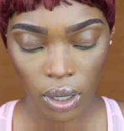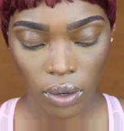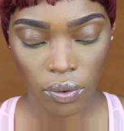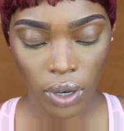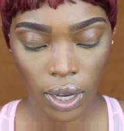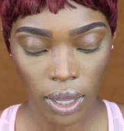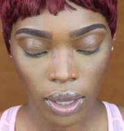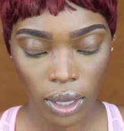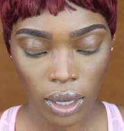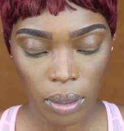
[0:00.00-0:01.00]
And for
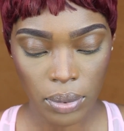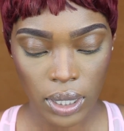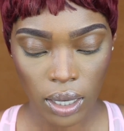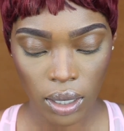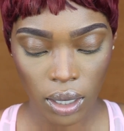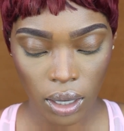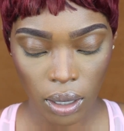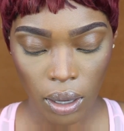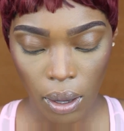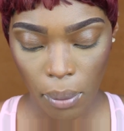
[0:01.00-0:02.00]
highlight, I'm
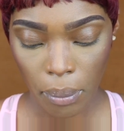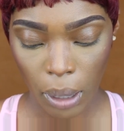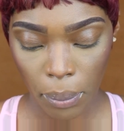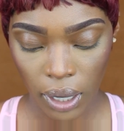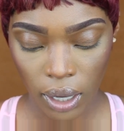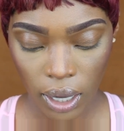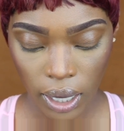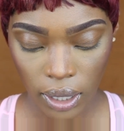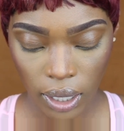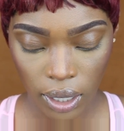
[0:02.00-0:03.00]
taking my Becca
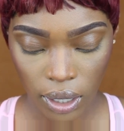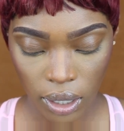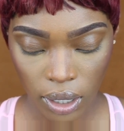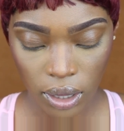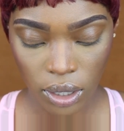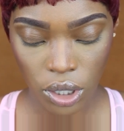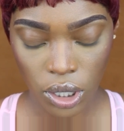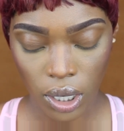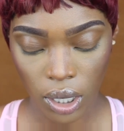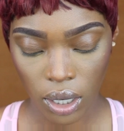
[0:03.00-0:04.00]
highlighter in the
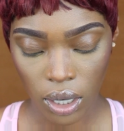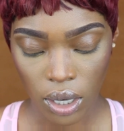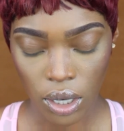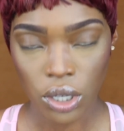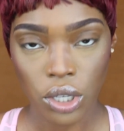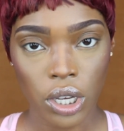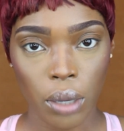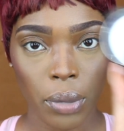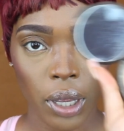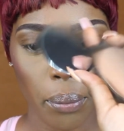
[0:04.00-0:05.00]
shade
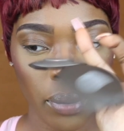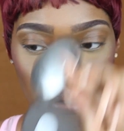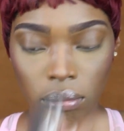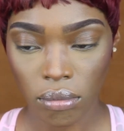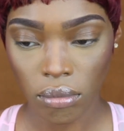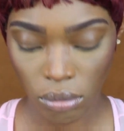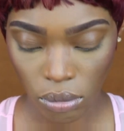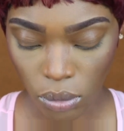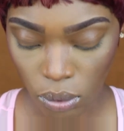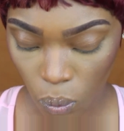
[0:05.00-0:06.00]
Champagne Pop.
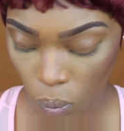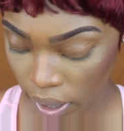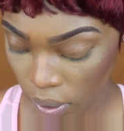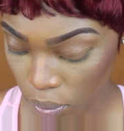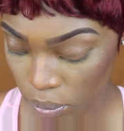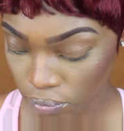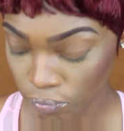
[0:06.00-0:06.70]
Wow.